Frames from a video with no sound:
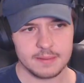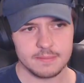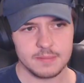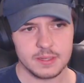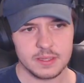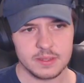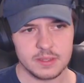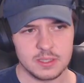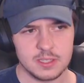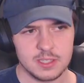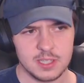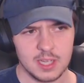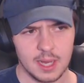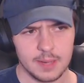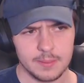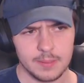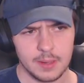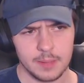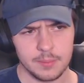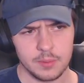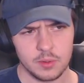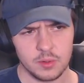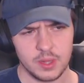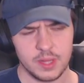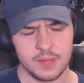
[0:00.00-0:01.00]
in the dub,
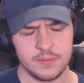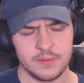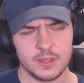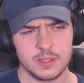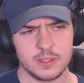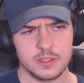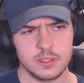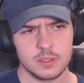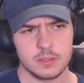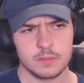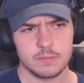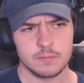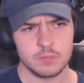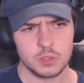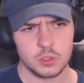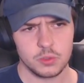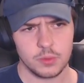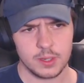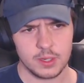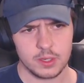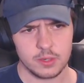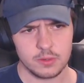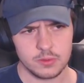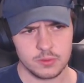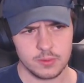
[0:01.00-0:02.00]
I believe it's
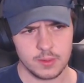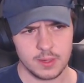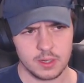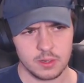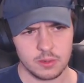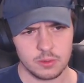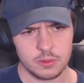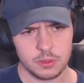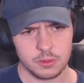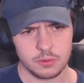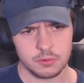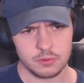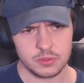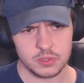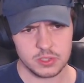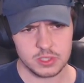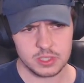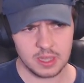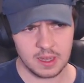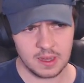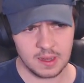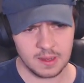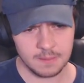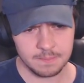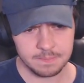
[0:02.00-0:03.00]
Twinkle Twinkle Little
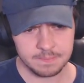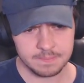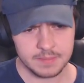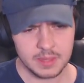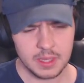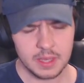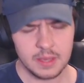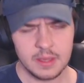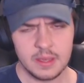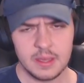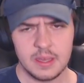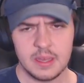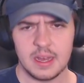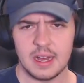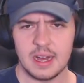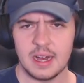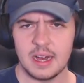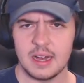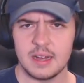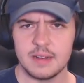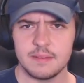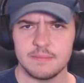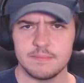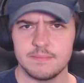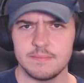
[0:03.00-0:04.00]
Star.
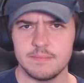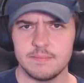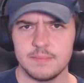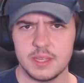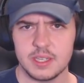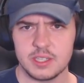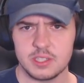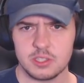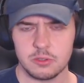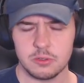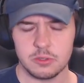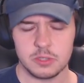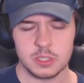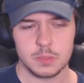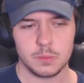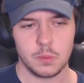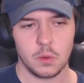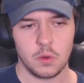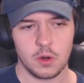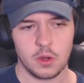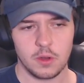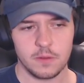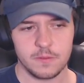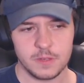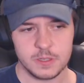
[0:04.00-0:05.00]
This could
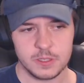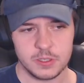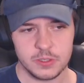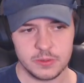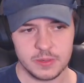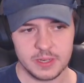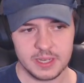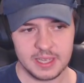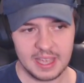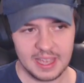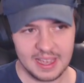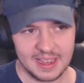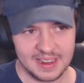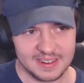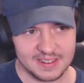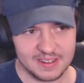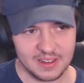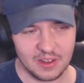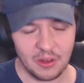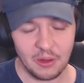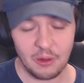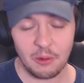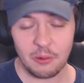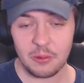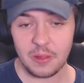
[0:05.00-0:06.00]
spawn off into, again,
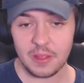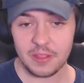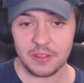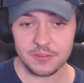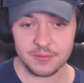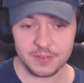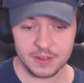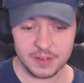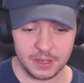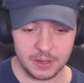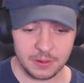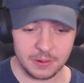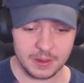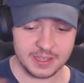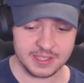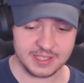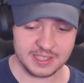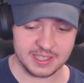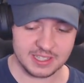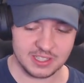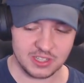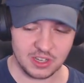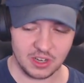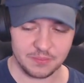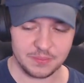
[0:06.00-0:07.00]
a whole other video
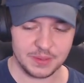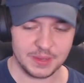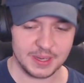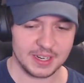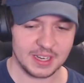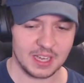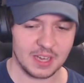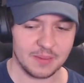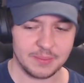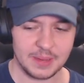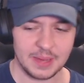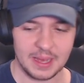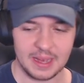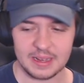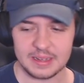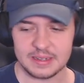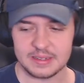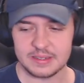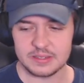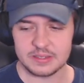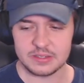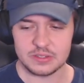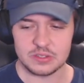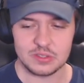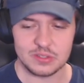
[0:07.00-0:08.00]
essay topic
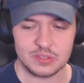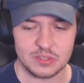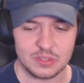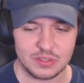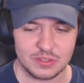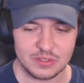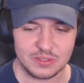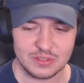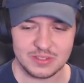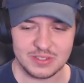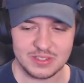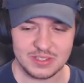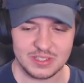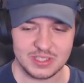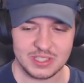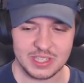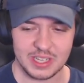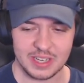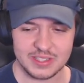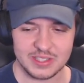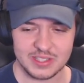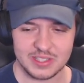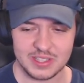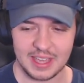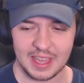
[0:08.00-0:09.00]
about,
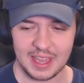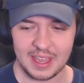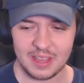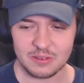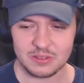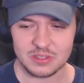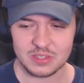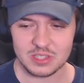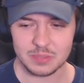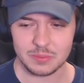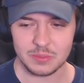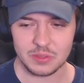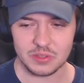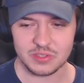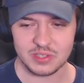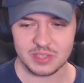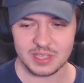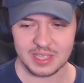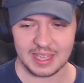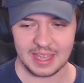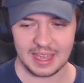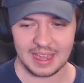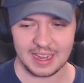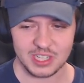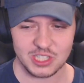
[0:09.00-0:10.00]
does K-on's
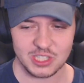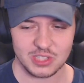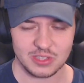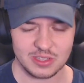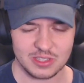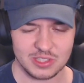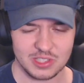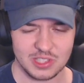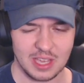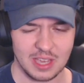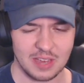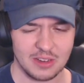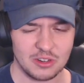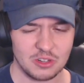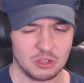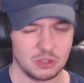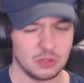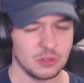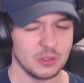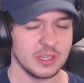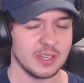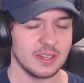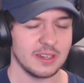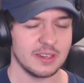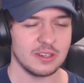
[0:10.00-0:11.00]
music actually sound
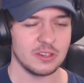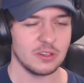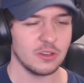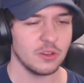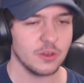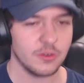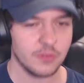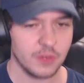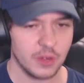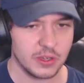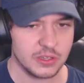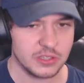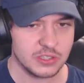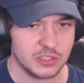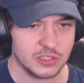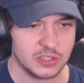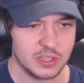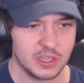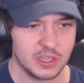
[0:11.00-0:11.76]
good in universe?